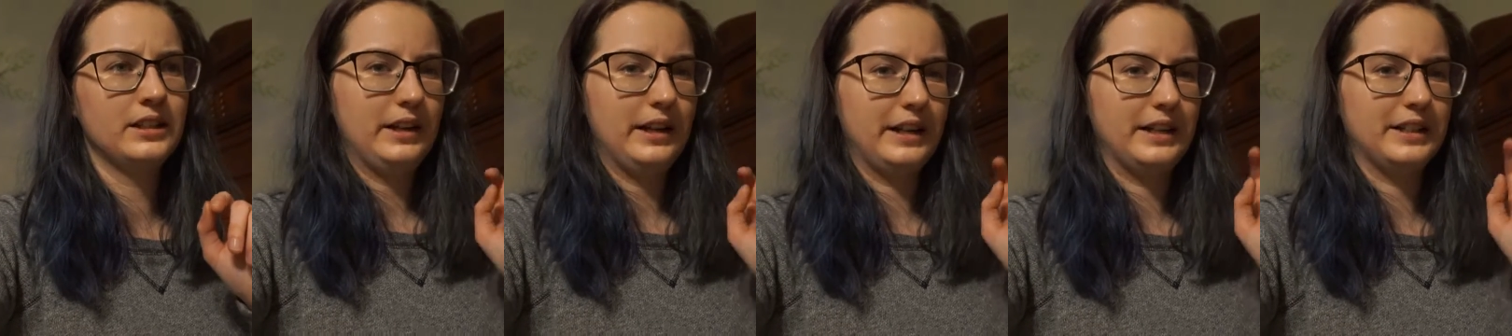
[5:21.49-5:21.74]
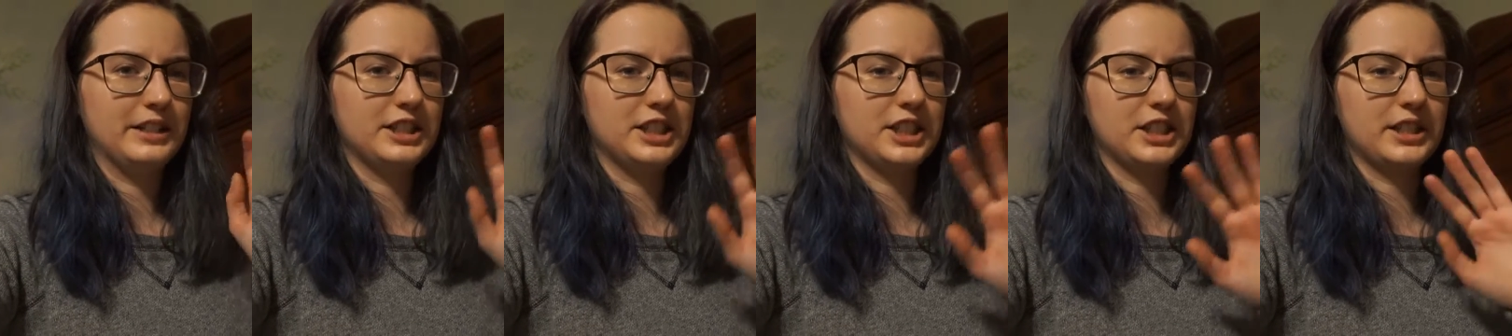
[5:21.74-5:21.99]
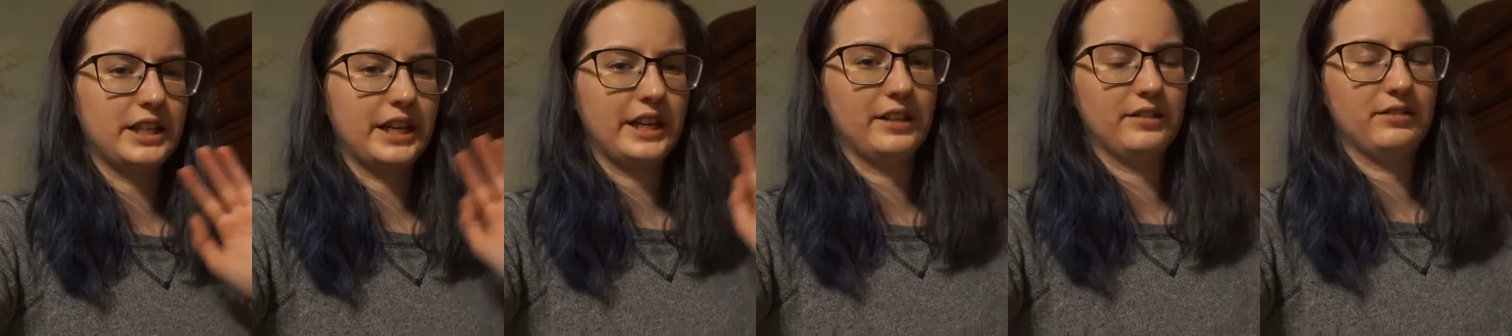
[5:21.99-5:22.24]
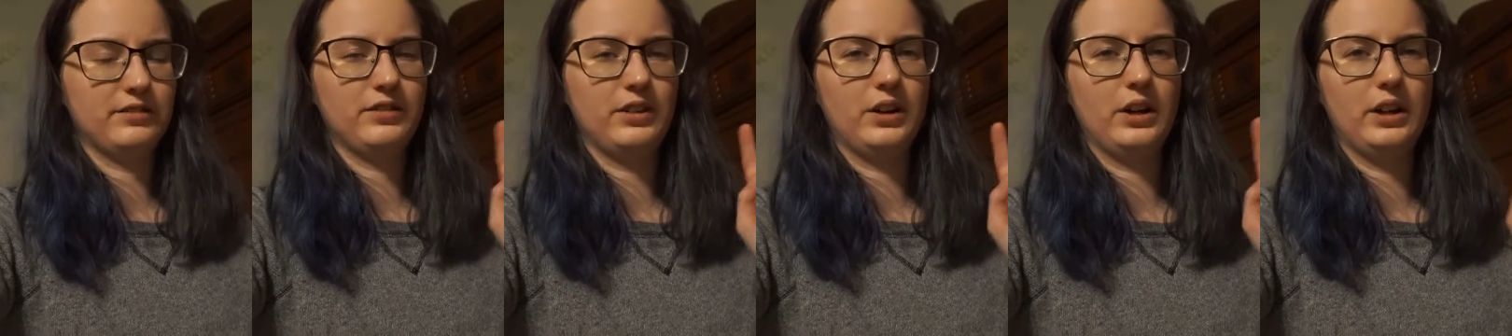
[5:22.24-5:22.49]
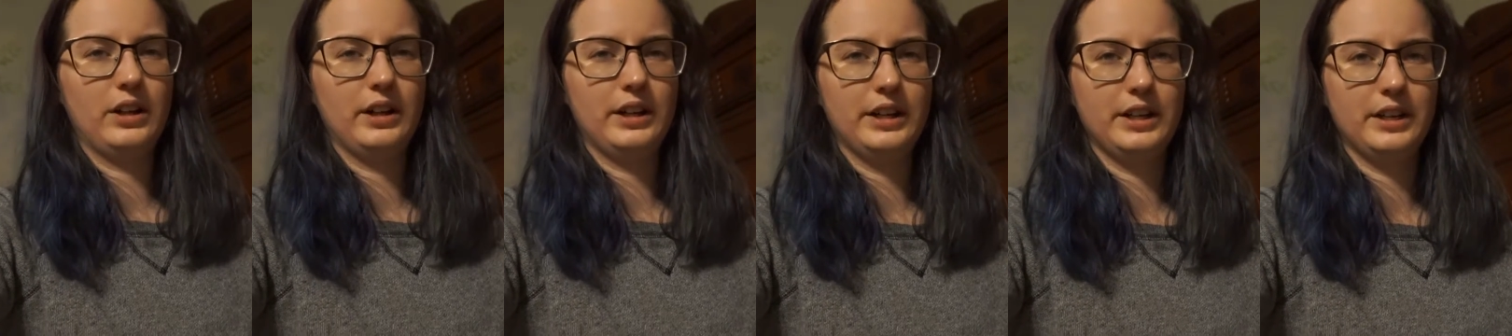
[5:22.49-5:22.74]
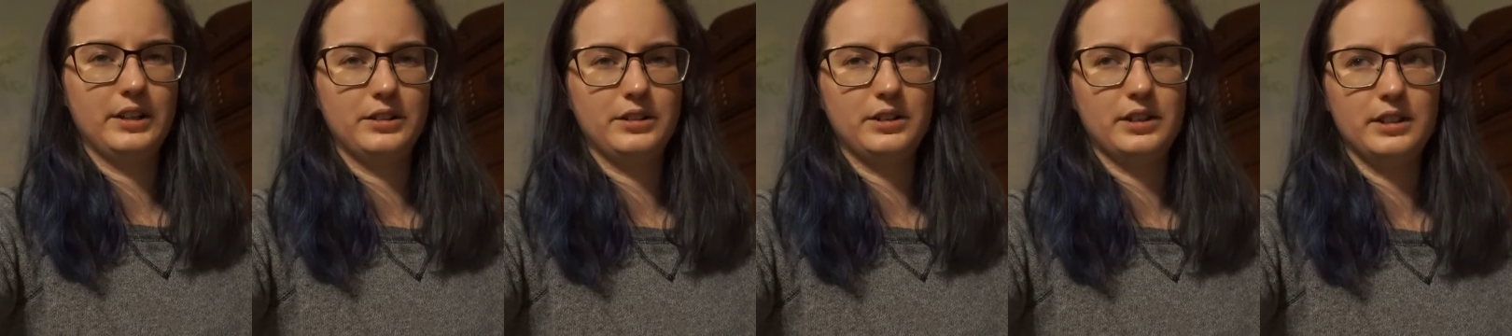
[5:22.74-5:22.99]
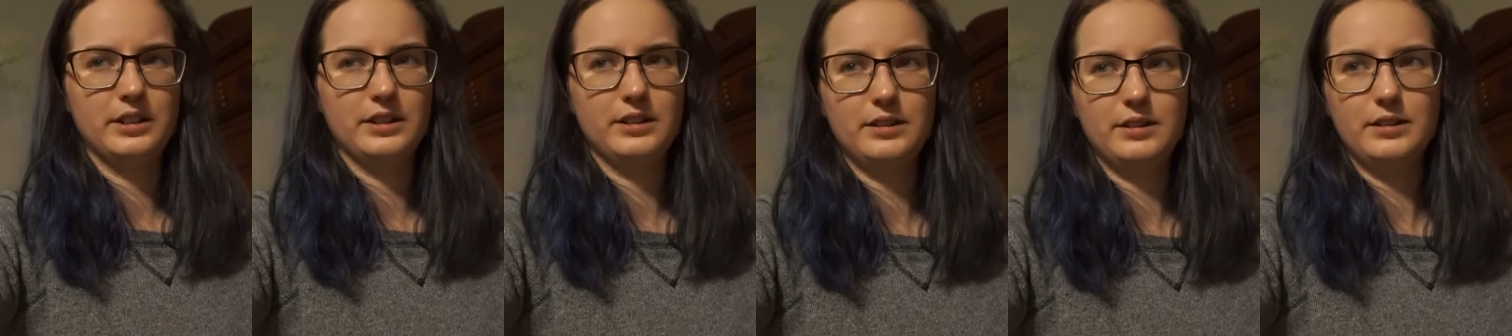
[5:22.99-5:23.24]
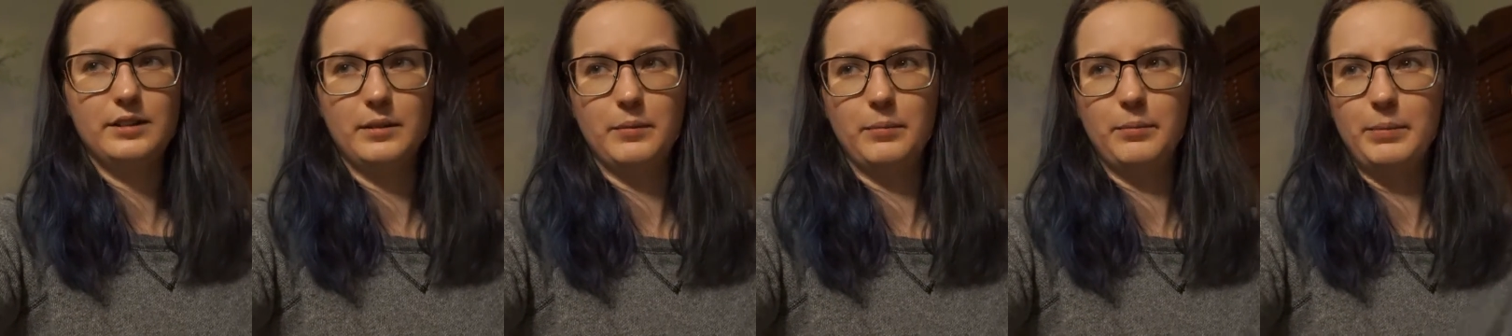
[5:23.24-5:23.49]
and it's just kind of fallen into
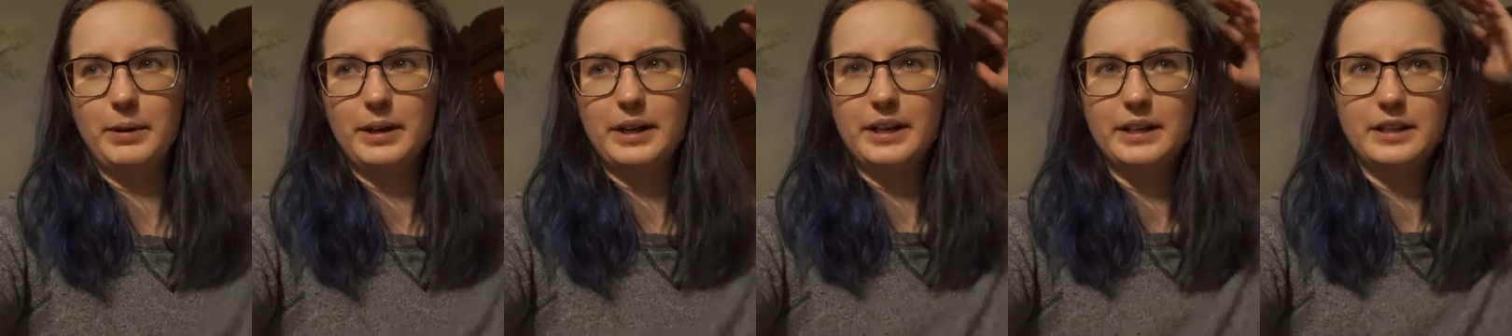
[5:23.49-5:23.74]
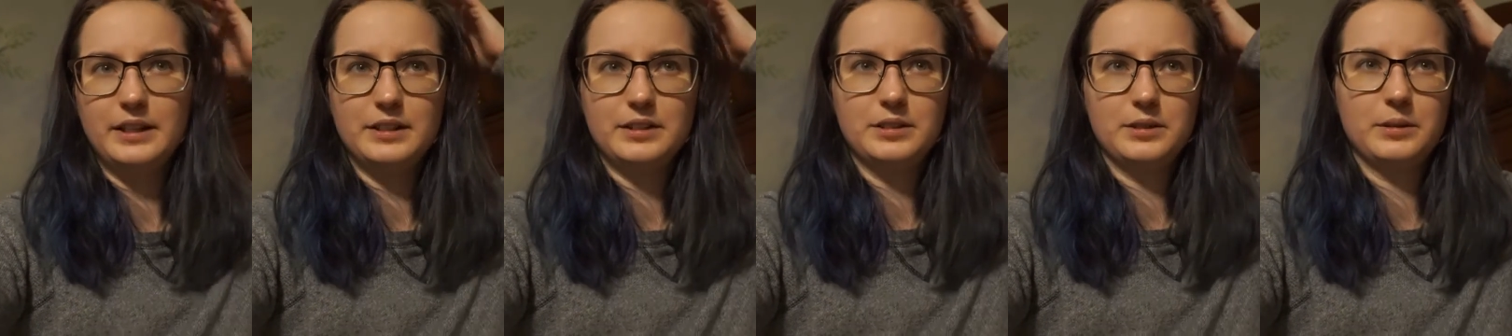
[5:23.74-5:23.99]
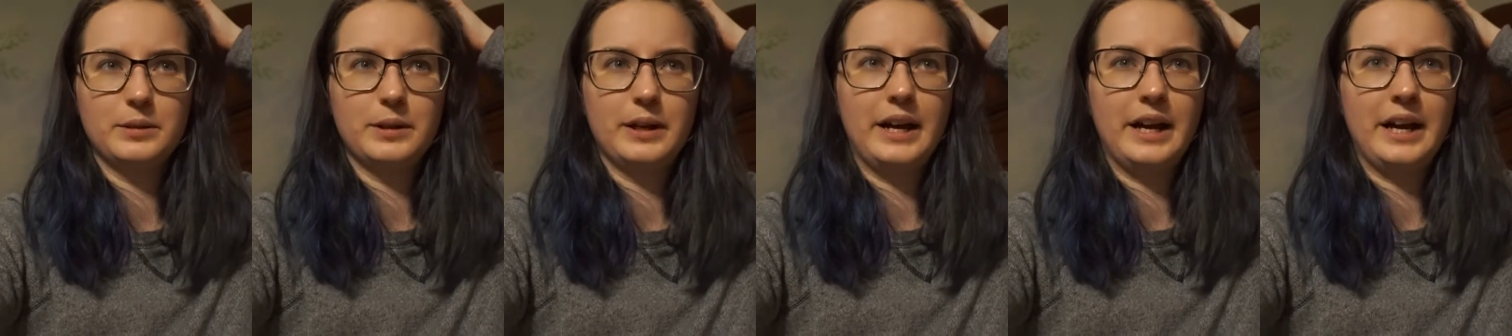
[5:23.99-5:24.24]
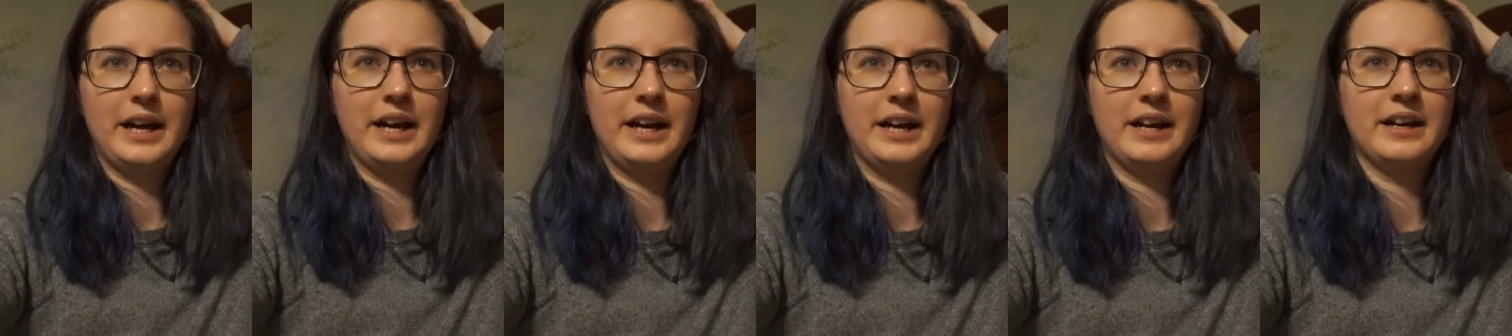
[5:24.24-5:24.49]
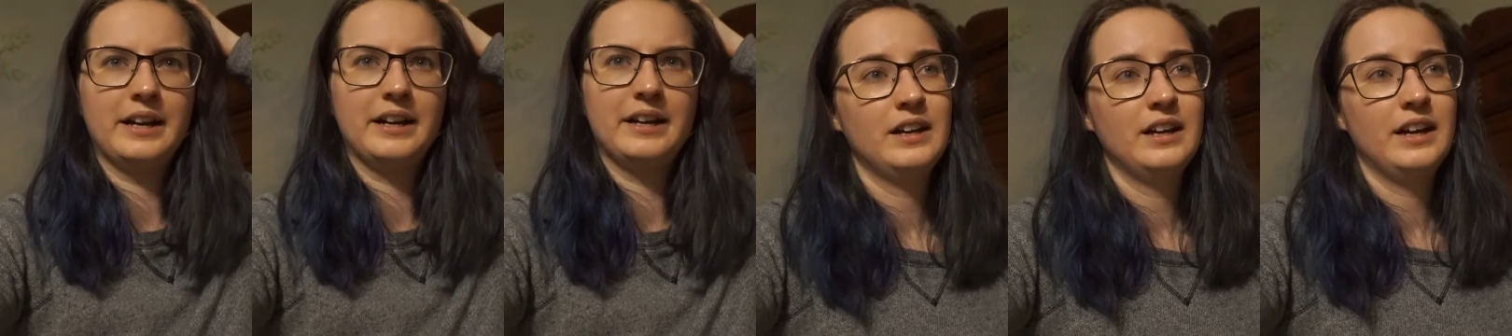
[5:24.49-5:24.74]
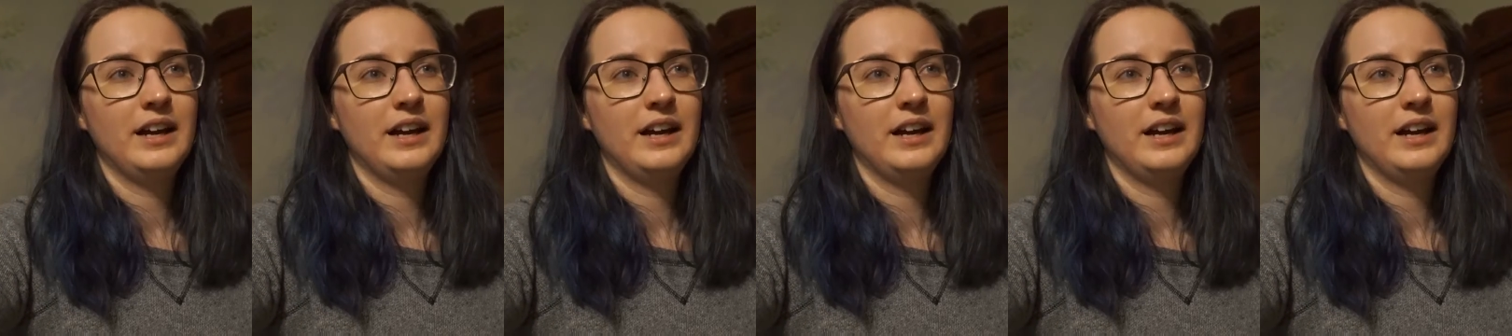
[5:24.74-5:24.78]
a bit of disarray.